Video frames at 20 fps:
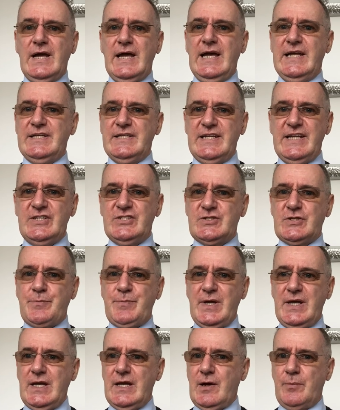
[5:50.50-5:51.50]
It needs to
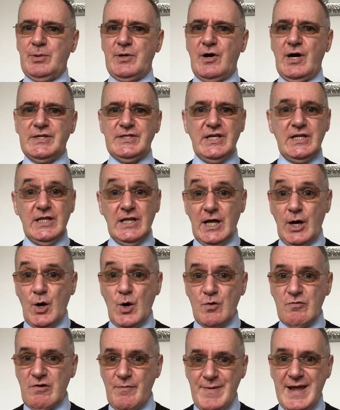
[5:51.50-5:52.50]
be applied in
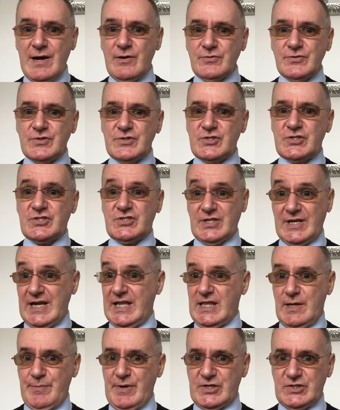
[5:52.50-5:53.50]
lower amounts to
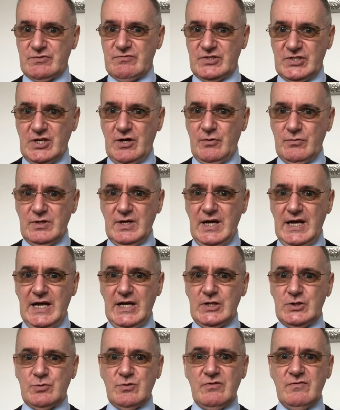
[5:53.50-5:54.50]
get the best result
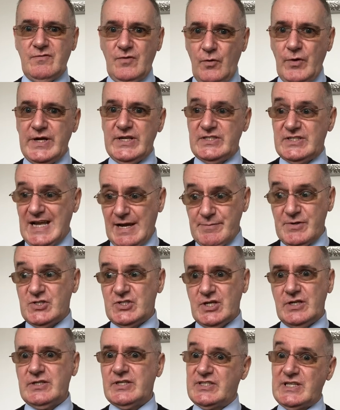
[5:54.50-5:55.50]
and to avoid
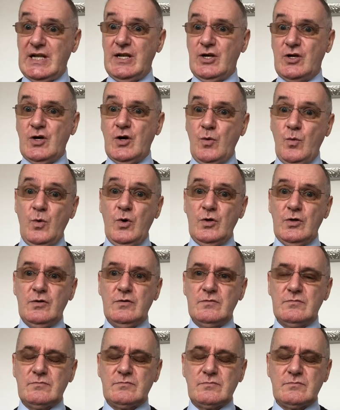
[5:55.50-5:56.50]
damaging the delicate wool.